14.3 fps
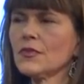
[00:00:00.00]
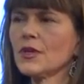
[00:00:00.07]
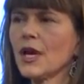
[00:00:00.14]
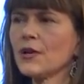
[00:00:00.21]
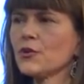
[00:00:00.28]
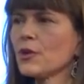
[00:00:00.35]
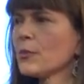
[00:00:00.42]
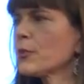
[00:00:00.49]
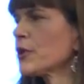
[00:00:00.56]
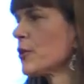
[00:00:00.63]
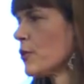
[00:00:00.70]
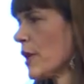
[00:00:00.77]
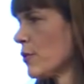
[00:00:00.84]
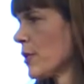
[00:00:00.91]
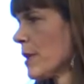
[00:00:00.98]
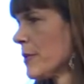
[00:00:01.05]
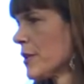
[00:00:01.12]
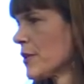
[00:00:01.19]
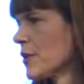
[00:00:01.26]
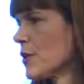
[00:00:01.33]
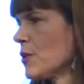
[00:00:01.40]
I grew up with a
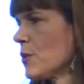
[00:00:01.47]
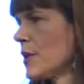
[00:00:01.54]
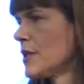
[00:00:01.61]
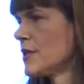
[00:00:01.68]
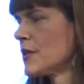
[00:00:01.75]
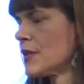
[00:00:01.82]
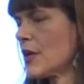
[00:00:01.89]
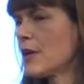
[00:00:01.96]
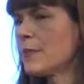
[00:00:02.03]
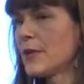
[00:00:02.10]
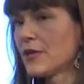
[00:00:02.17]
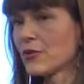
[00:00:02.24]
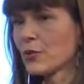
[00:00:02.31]
great-grandmother who was a bit of